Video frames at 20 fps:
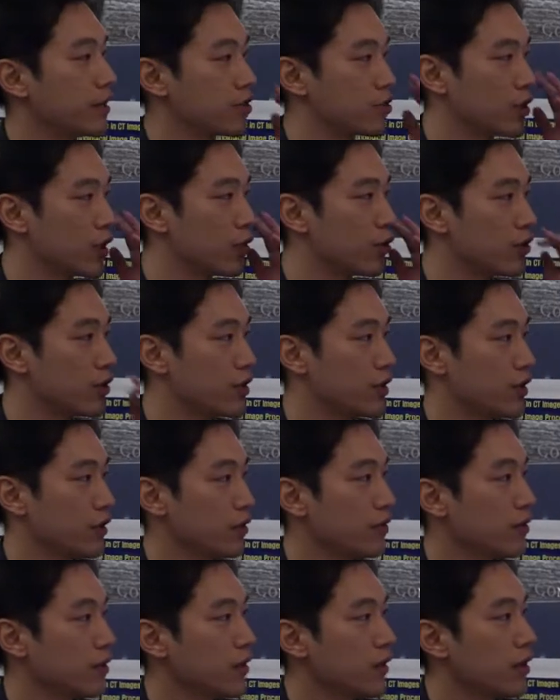is
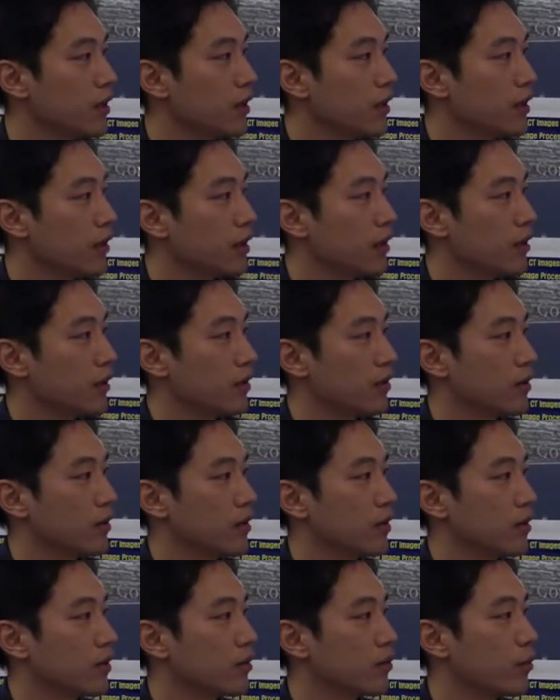generated,
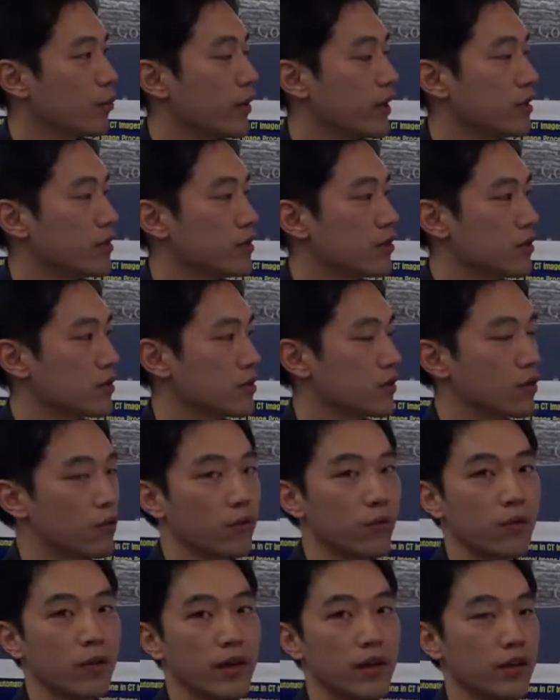the resistance
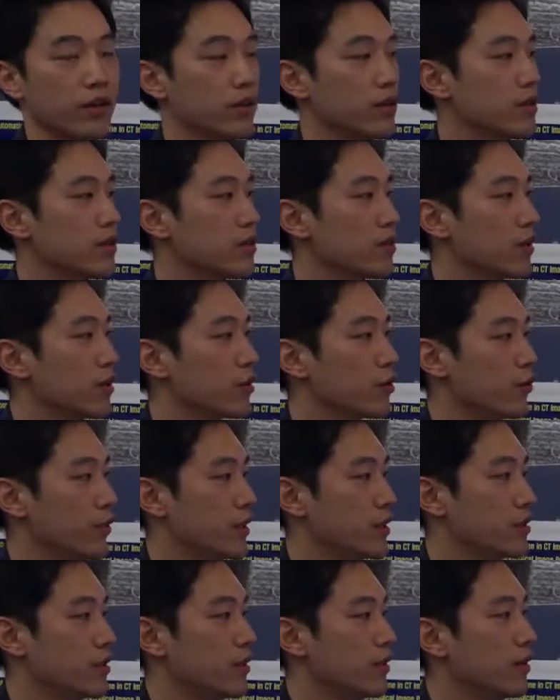of wire is
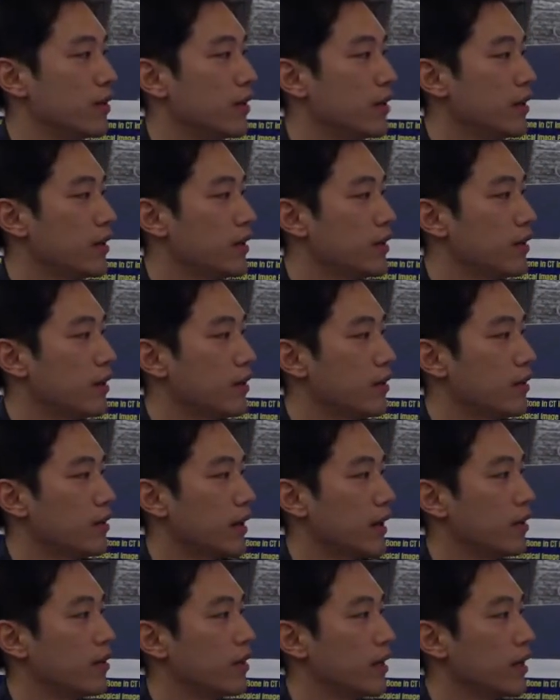increased.
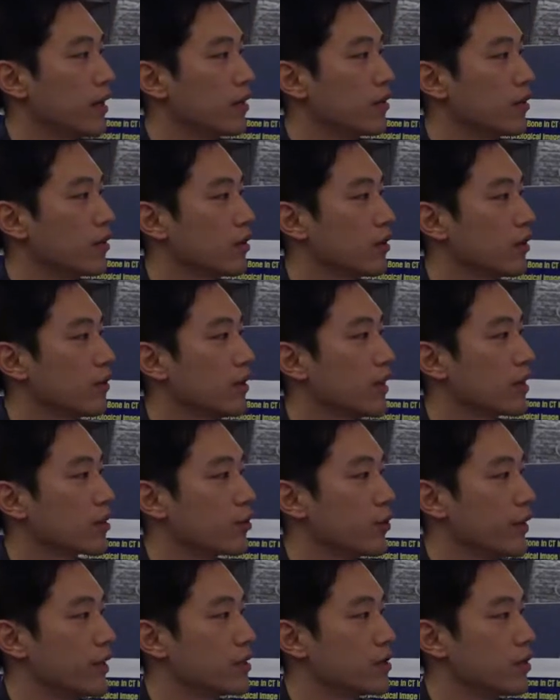And then the
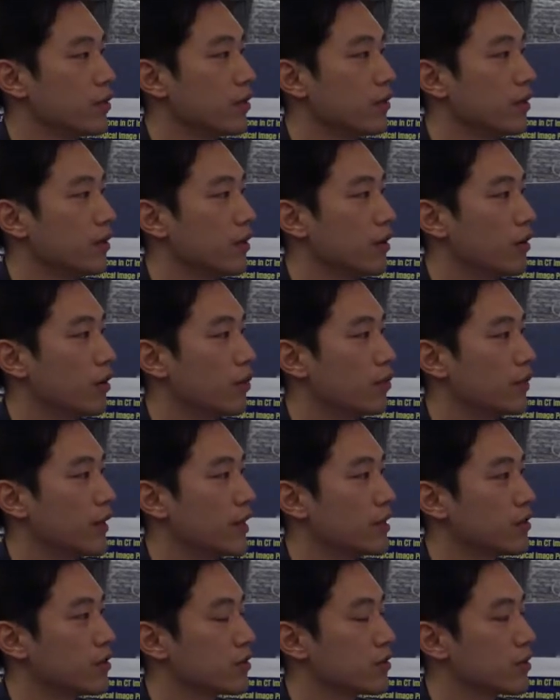increase of
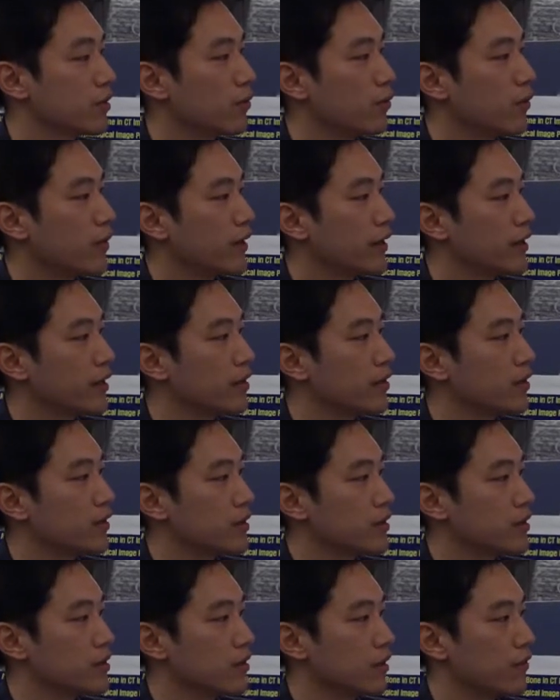resistance of wire
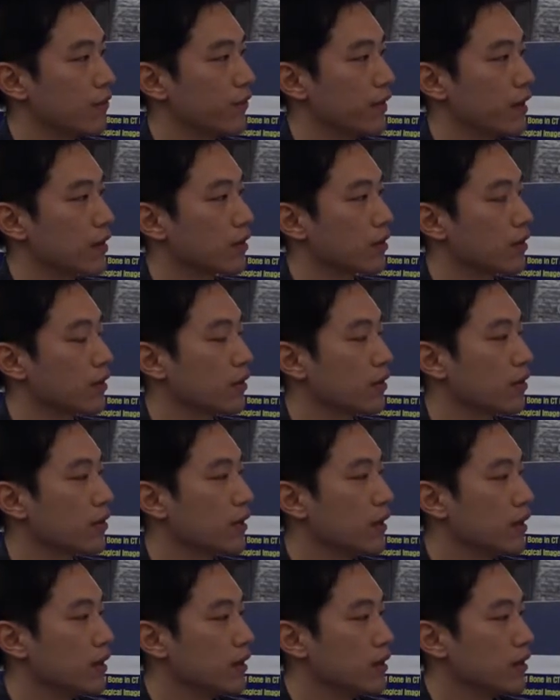is affect the
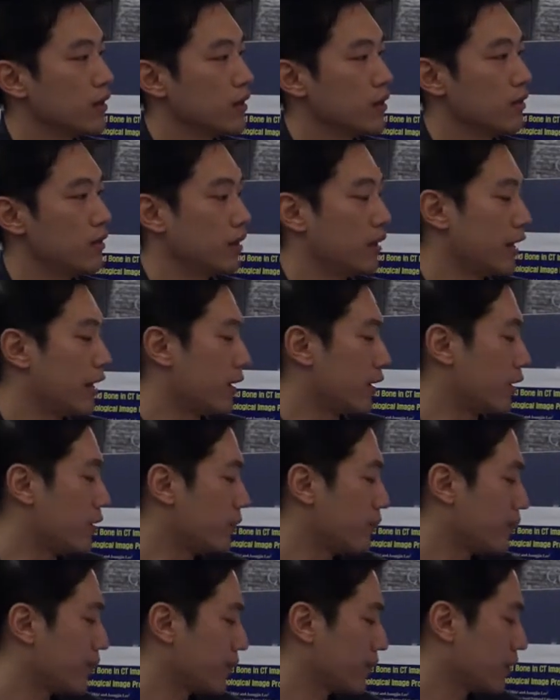delay.
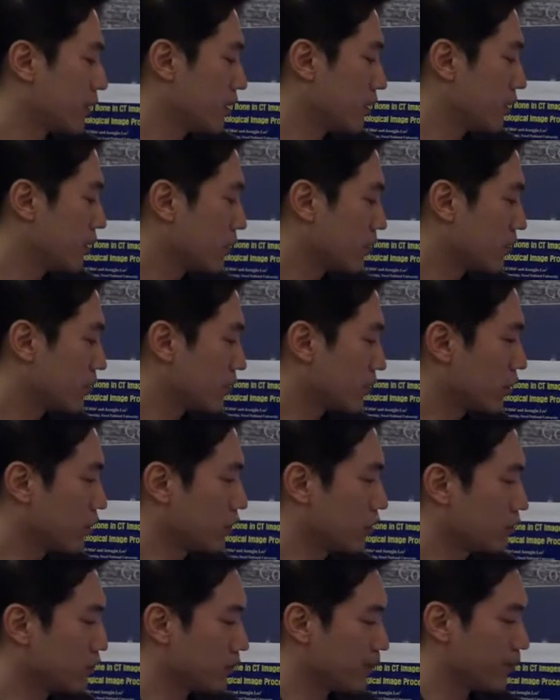
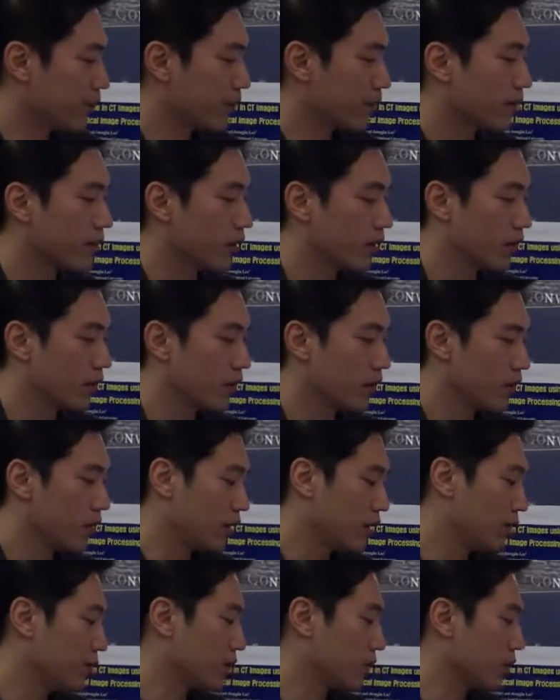So
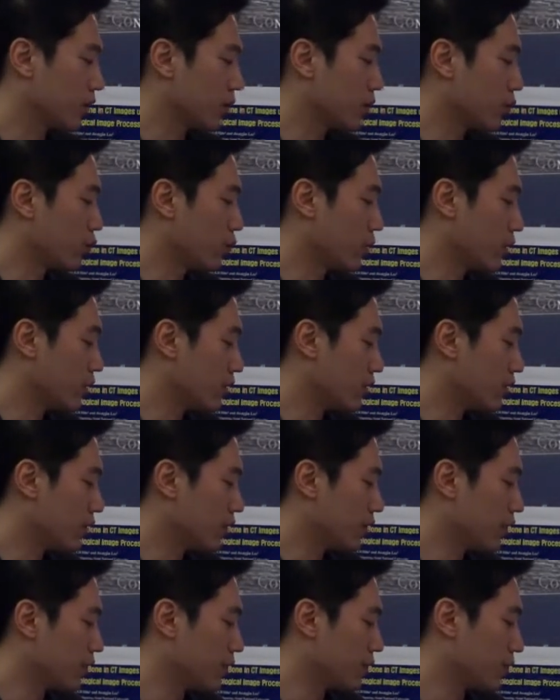if the
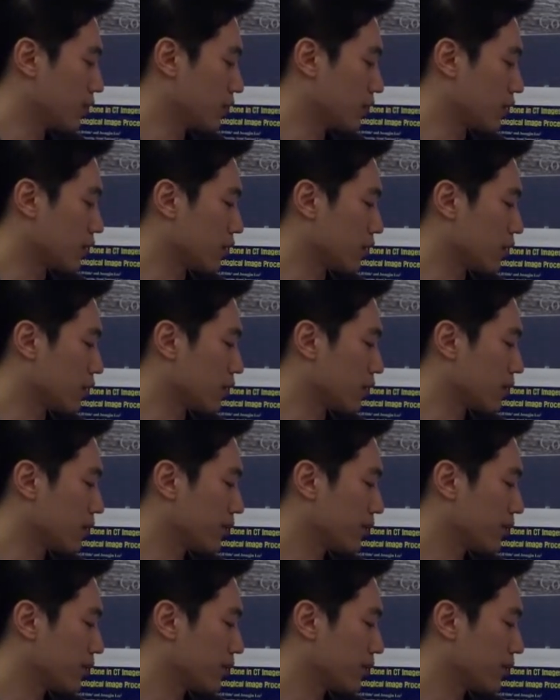if the